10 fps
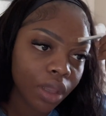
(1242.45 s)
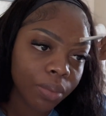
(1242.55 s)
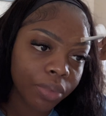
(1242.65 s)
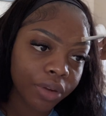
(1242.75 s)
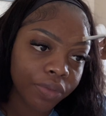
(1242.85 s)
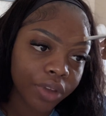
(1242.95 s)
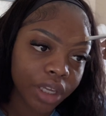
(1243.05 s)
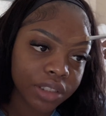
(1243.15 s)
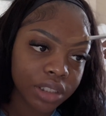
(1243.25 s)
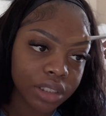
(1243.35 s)
Pray for y'all,
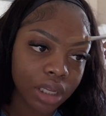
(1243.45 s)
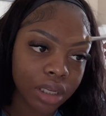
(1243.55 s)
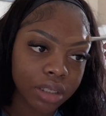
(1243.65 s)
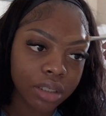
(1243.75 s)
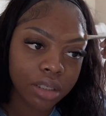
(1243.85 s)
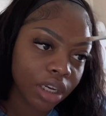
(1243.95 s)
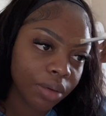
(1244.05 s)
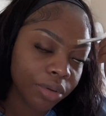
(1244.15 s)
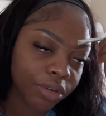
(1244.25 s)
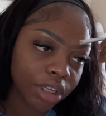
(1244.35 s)
sister. And I'll
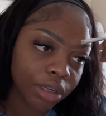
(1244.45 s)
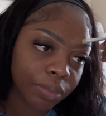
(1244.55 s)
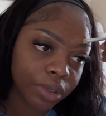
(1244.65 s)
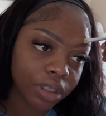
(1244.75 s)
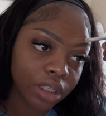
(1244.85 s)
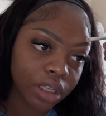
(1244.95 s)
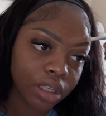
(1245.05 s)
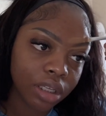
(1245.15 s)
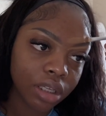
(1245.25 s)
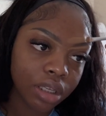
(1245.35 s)
be waking up early.
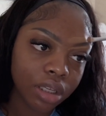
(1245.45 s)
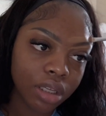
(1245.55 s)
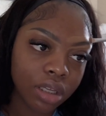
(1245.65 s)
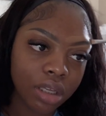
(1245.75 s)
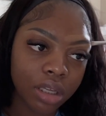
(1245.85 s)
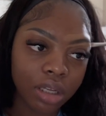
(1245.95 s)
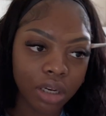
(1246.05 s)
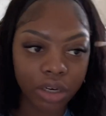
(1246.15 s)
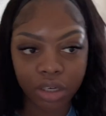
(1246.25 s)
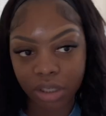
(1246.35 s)

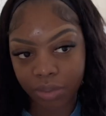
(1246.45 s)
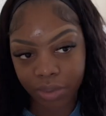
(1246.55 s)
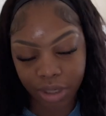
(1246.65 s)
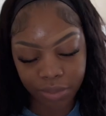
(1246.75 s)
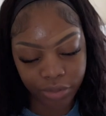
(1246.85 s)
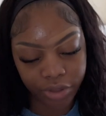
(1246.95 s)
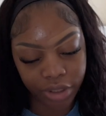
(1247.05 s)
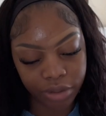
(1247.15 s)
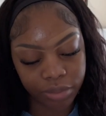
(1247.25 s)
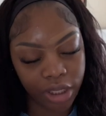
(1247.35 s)
Not early, but I'll be waking
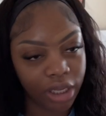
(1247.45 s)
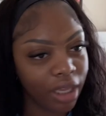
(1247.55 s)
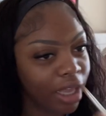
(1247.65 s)
up late.